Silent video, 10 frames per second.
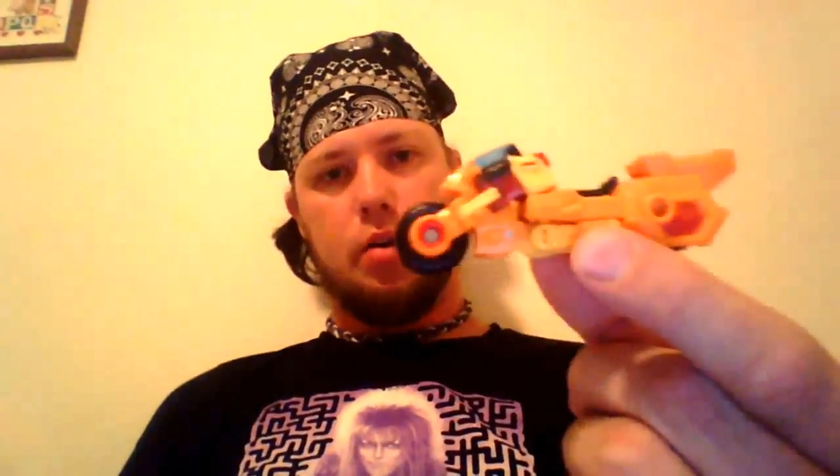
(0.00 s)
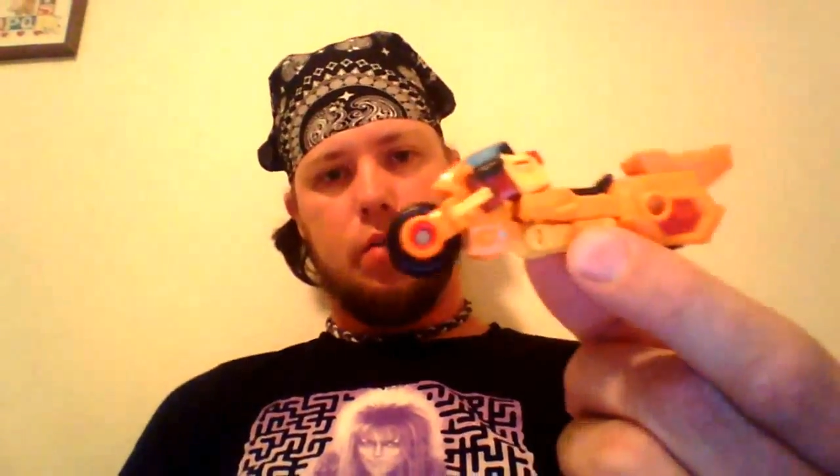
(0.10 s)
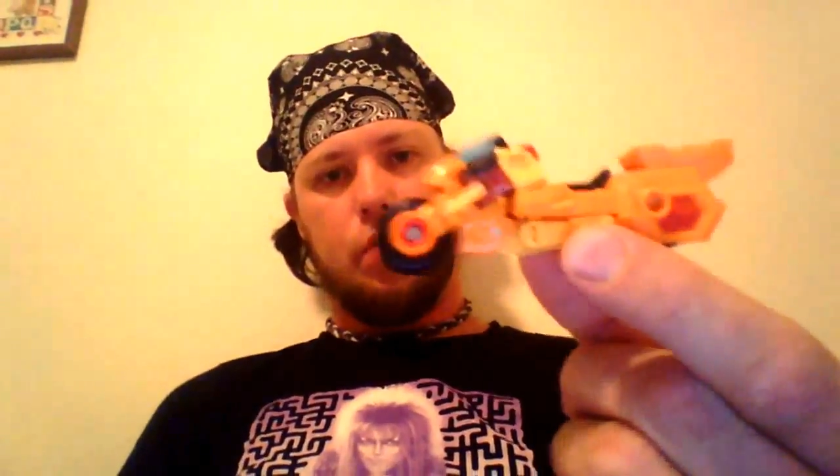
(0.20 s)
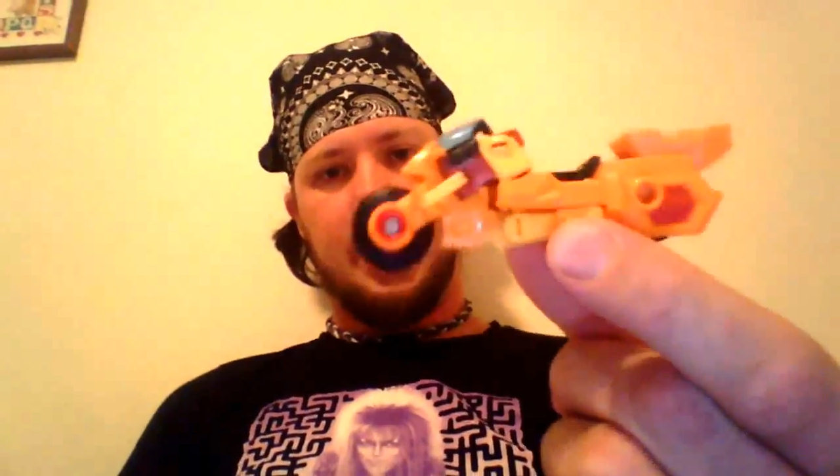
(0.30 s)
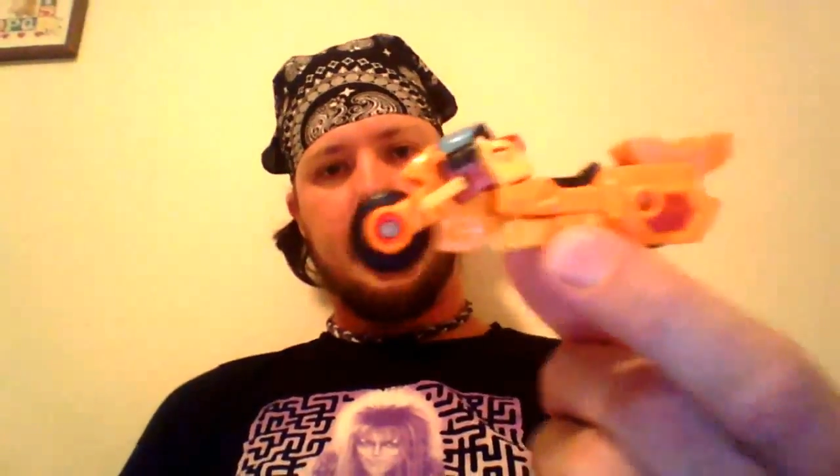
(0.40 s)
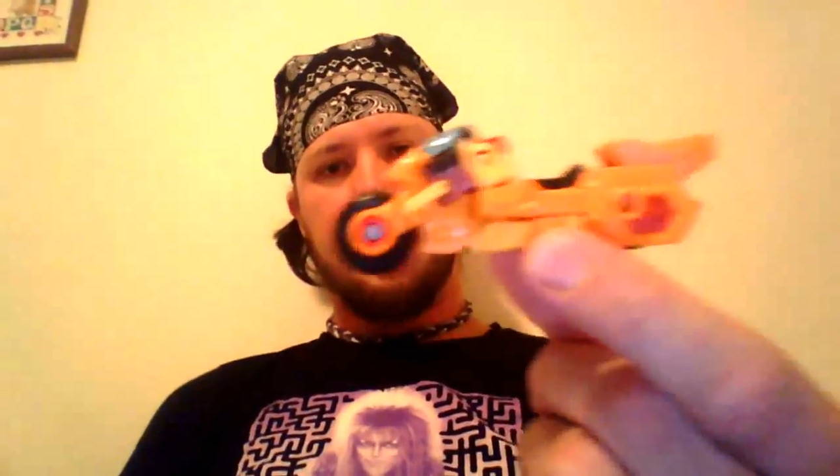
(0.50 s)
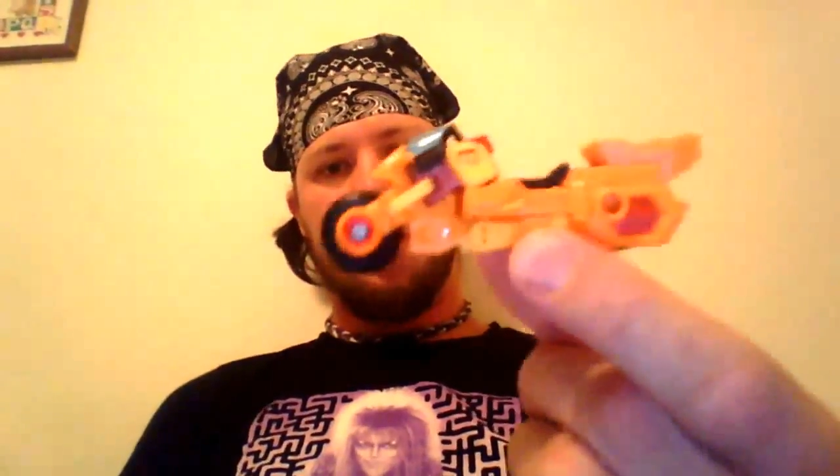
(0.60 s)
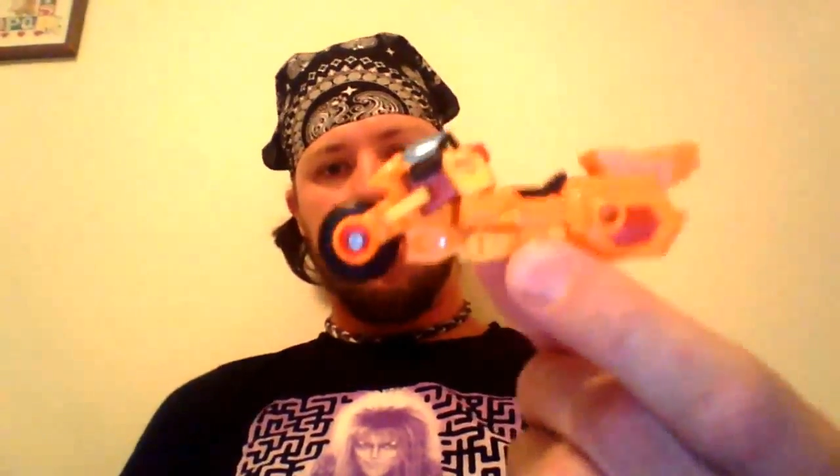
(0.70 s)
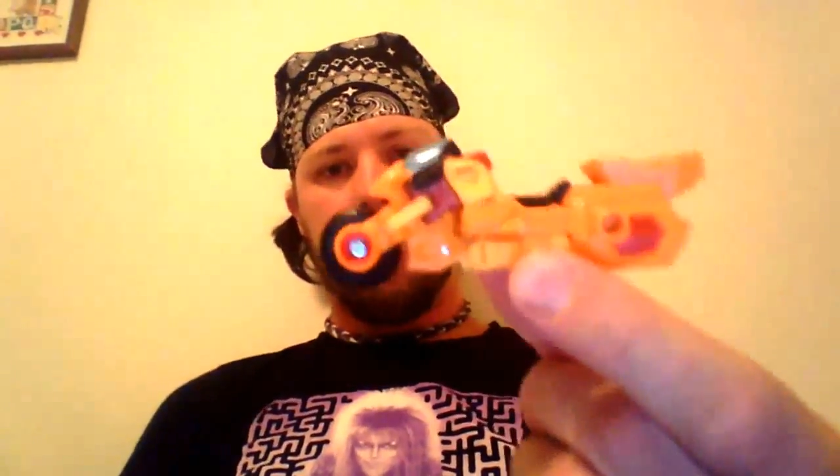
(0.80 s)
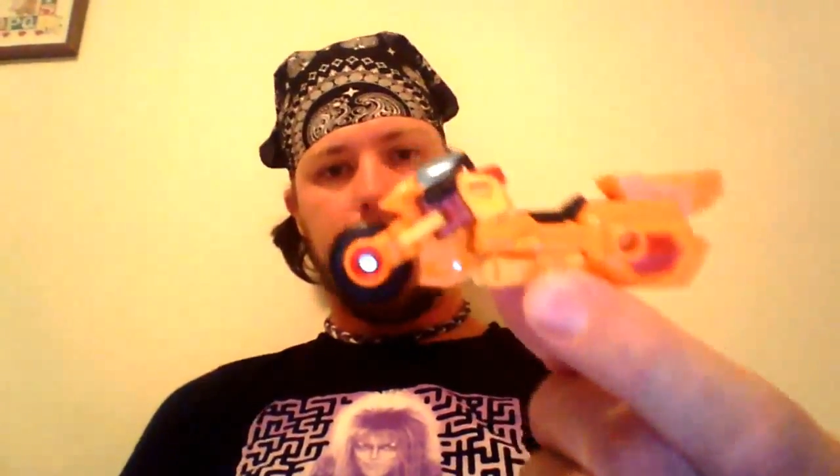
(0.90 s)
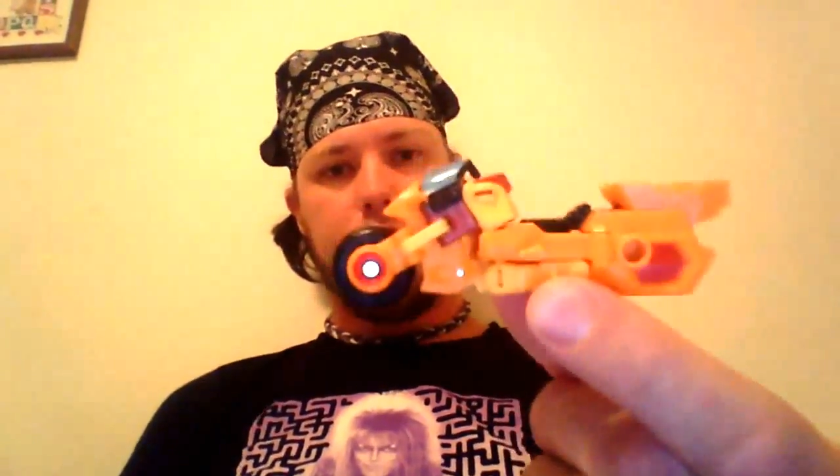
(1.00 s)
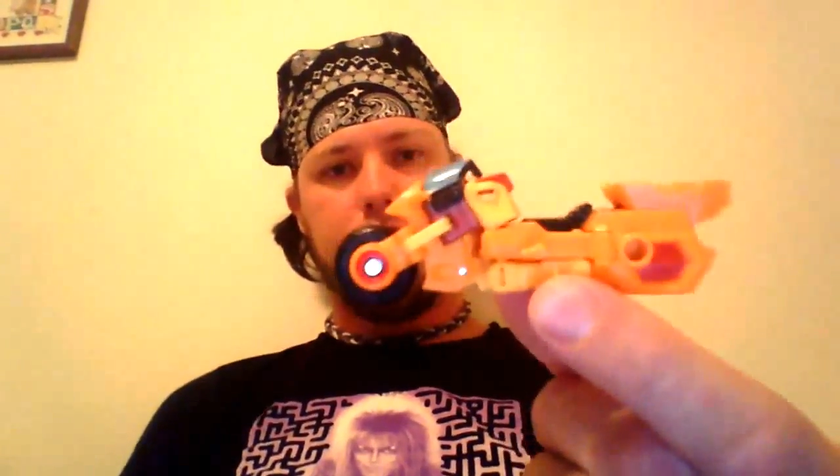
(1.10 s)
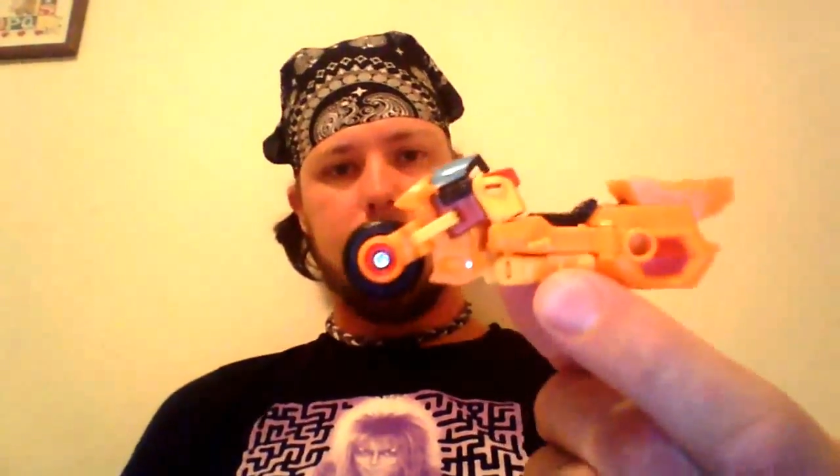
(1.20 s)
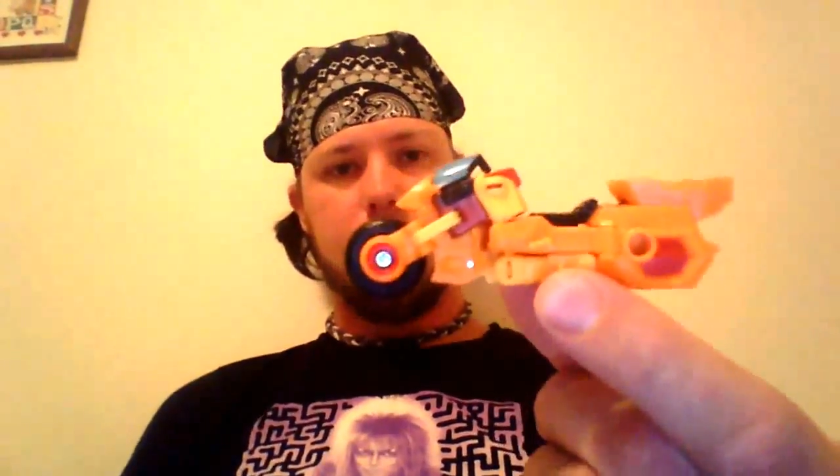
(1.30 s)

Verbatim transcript: Wreck-Gar.